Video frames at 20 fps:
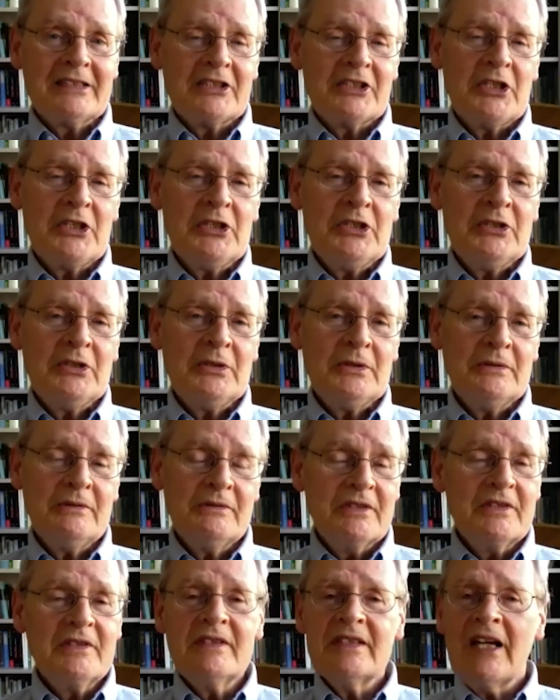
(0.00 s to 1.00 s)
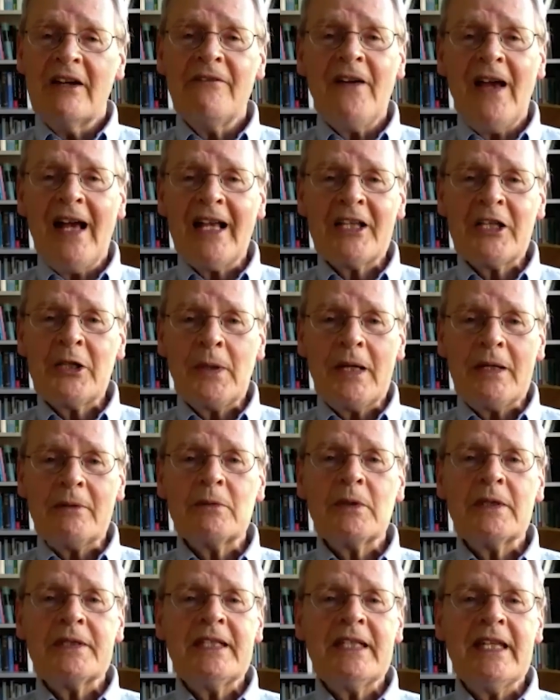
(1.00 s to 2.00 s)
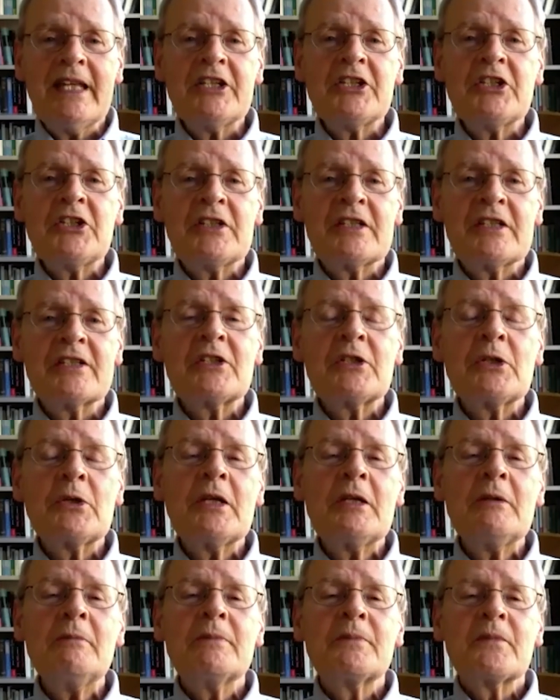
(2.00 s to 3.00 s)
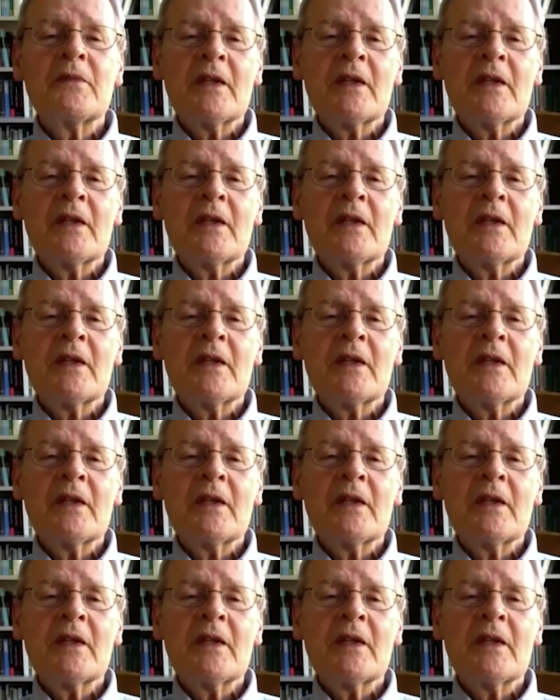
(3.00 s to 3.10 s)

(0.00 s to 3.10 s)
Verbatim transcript: to evaluate what the agent is doing.